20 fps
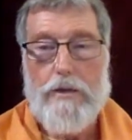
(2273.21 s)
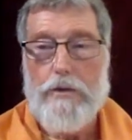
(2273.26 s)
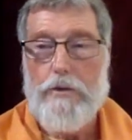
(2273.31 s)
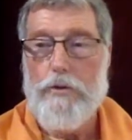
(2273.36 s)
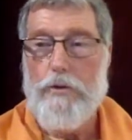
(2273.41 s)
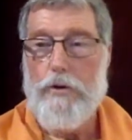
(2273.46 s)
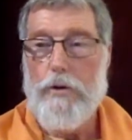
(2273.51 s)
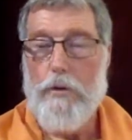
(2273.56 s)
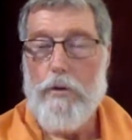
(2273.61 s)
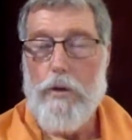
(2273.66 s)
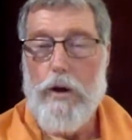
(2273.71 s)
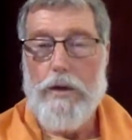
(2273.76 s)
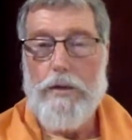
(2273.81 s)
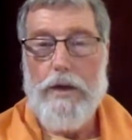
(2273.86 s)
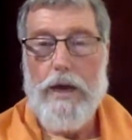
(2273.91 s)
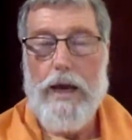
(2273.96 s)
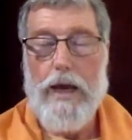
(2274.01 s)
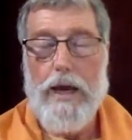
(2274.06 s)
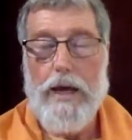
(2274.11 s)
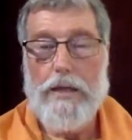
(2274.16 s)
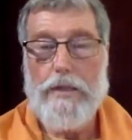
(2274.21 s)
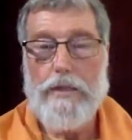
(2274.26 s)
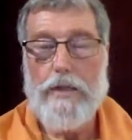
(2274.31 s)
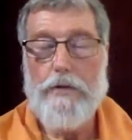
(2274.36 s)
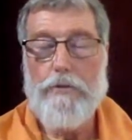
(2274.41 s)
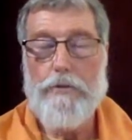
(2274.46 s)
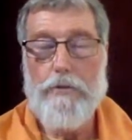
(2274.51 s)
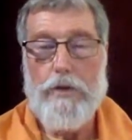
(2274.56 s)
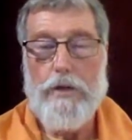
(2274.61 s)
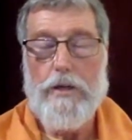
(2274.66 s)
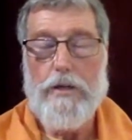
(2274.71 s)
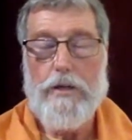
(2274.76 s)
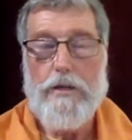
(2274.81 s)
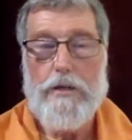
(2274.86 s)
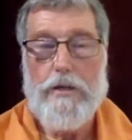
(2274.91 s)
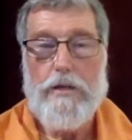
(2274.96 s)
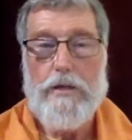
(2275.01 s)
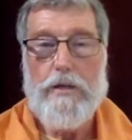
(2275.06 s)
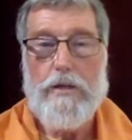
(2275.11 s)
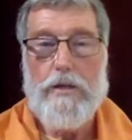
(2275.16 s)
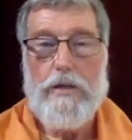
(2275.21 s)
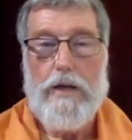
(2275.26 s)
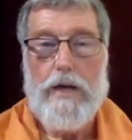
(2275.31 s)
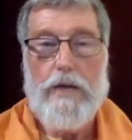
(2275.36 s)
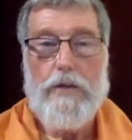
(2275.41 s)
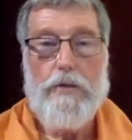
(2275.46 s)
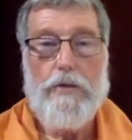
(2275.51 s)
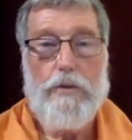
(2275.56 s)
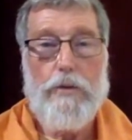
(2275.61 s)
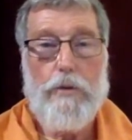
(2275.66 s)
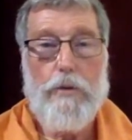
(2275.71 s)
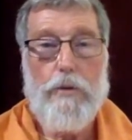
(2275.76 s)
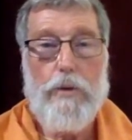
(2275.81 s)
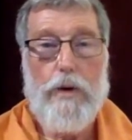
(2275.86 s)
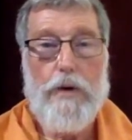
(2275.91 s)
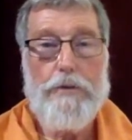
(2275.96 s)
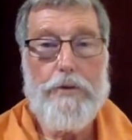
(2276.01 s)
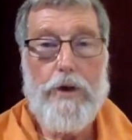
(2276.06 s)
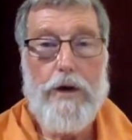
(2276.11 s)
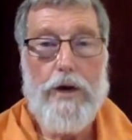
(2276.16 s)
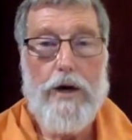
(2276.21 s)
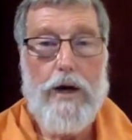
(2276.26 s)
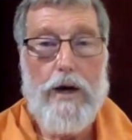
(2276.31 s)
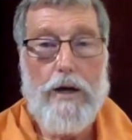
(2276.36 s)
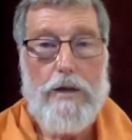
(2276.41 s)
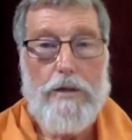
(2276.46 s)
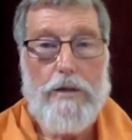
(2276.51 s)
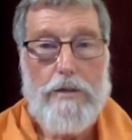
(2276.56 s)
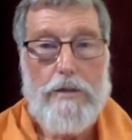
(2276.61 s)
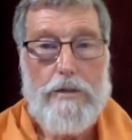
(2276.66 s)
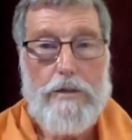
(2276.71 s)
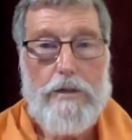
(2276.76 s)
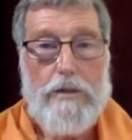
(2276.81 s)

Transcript: you require the hands and feet, and you require the heart.